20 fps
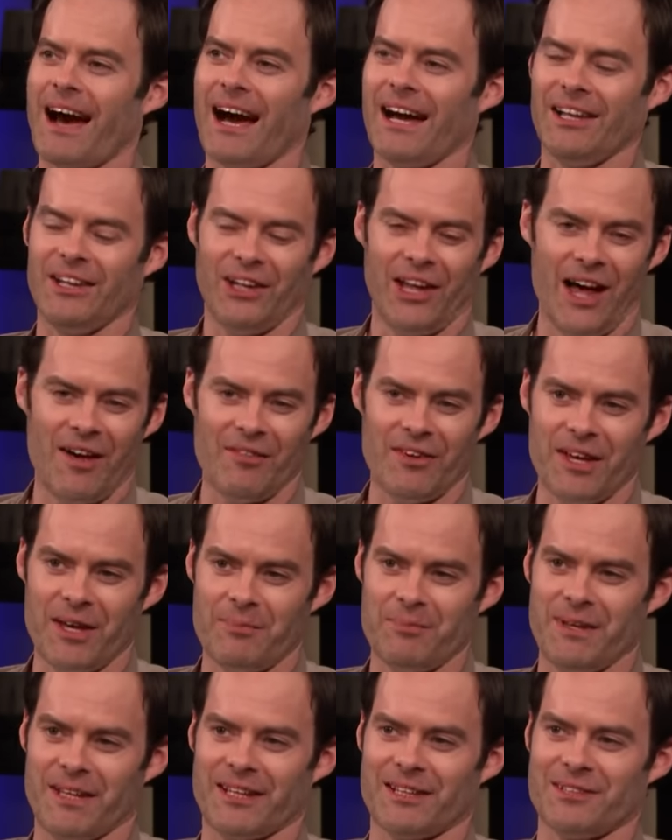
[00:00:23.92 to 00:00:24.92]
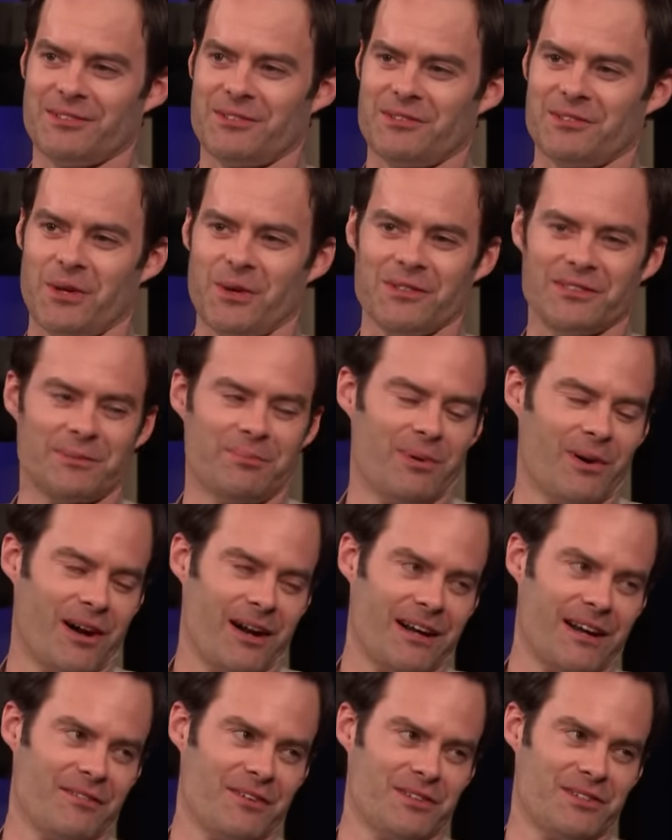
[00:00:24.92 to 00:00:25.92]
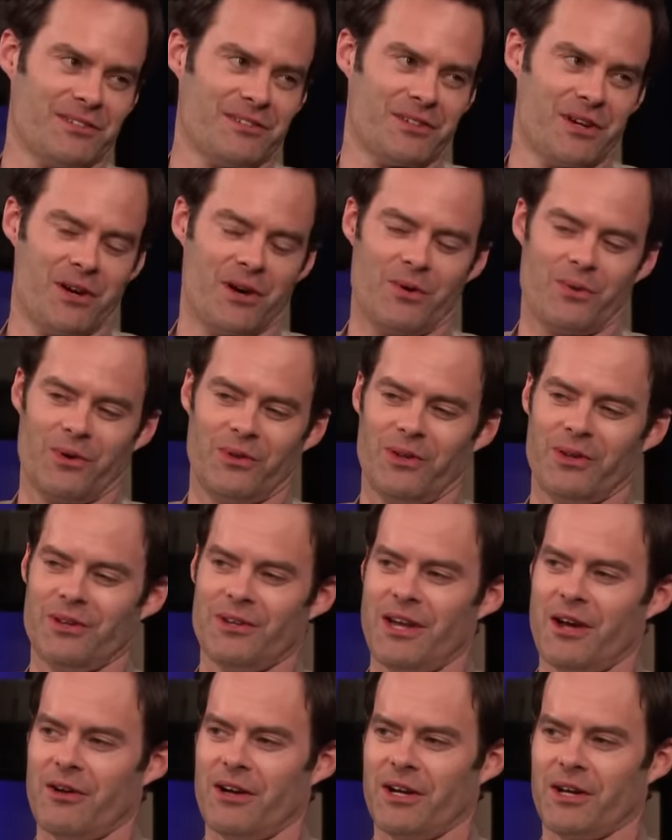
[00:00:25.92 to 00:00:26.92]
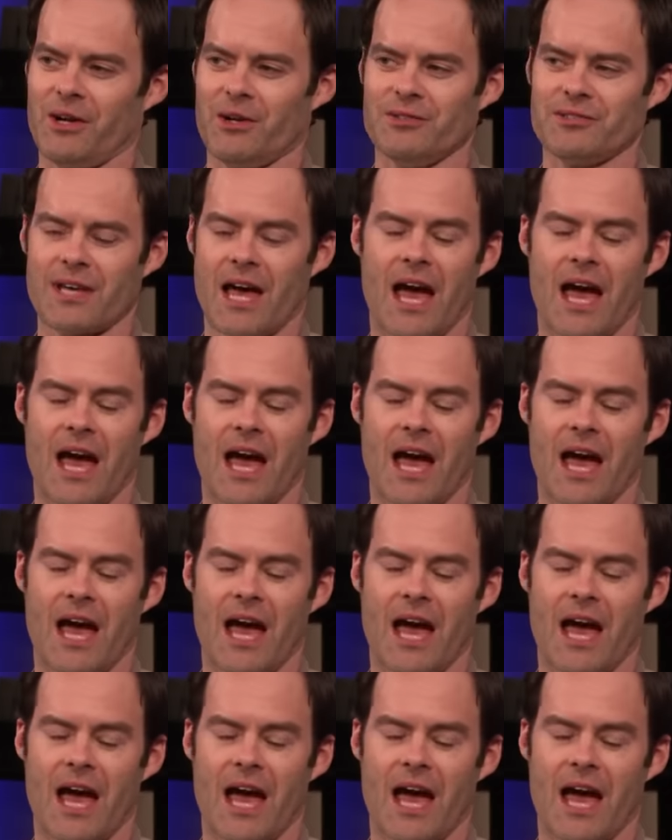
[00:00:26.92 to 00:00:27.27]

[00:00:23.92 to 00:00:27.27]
I love it because there's always a part in every show where the narrator goes,